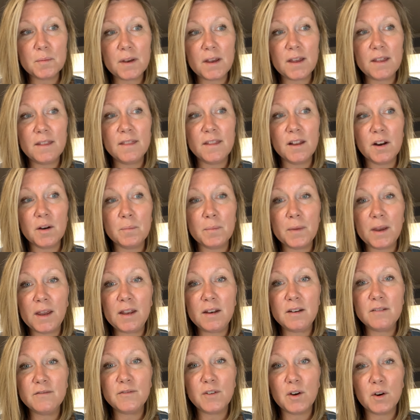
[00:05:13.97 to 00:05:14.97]
and their
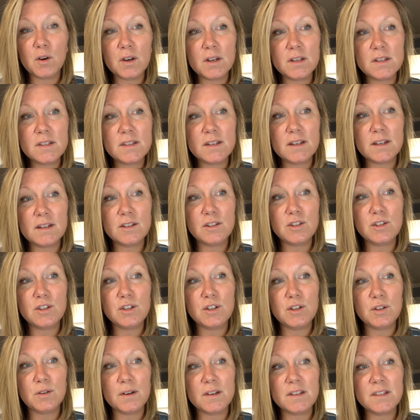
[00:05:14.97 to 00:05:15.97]
main focus is
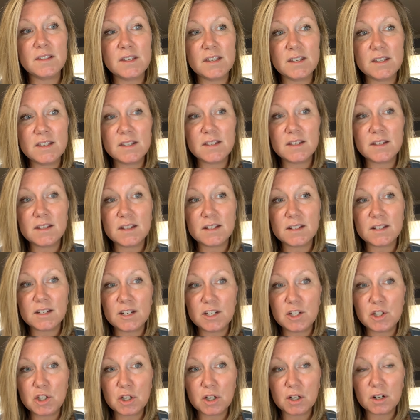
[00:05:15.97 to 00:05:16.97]
to assist the
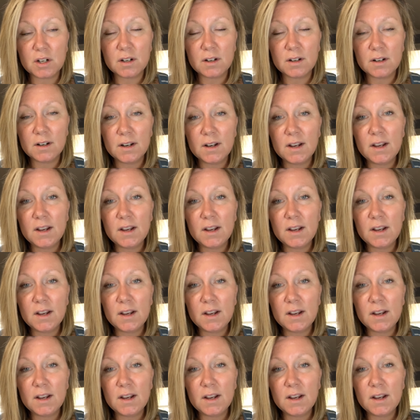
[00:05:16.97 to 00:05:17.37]
teacher